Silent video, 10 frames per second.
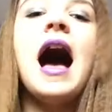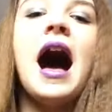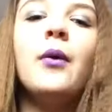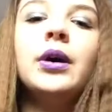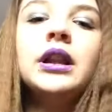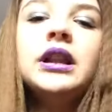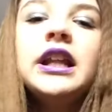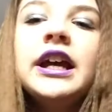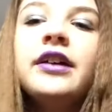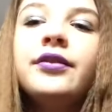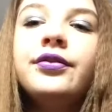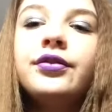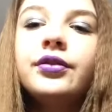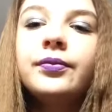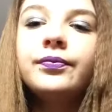I will live
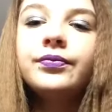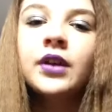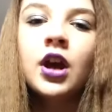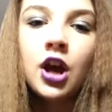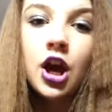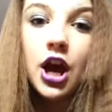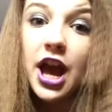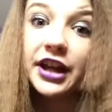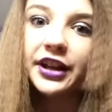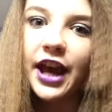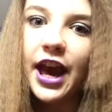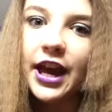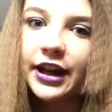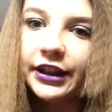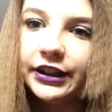
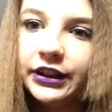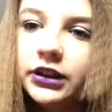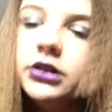again.